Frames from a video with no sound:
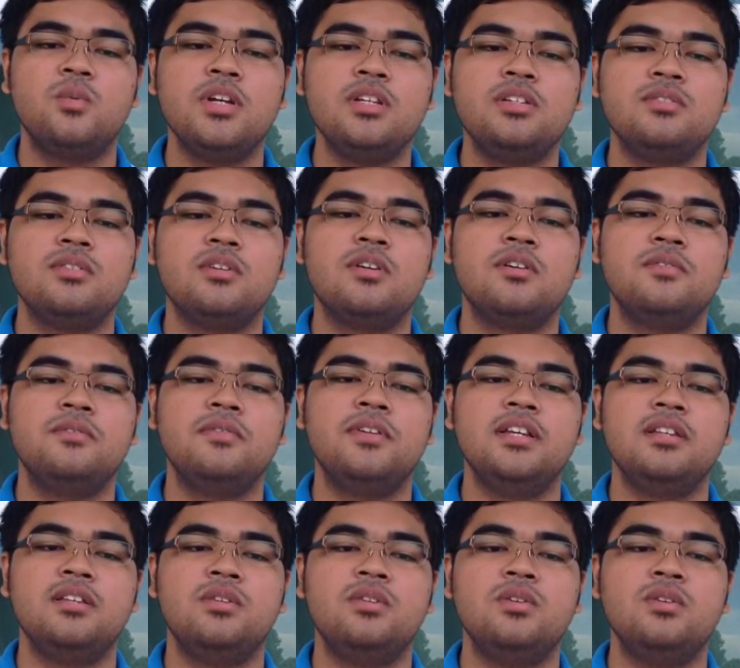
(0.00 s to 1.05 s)
which of
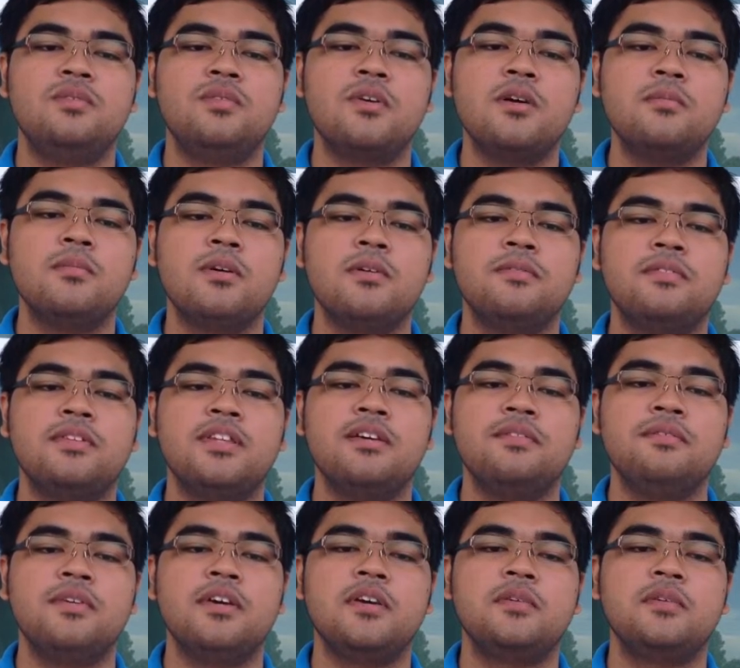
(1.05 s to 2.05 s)
these two forms of safe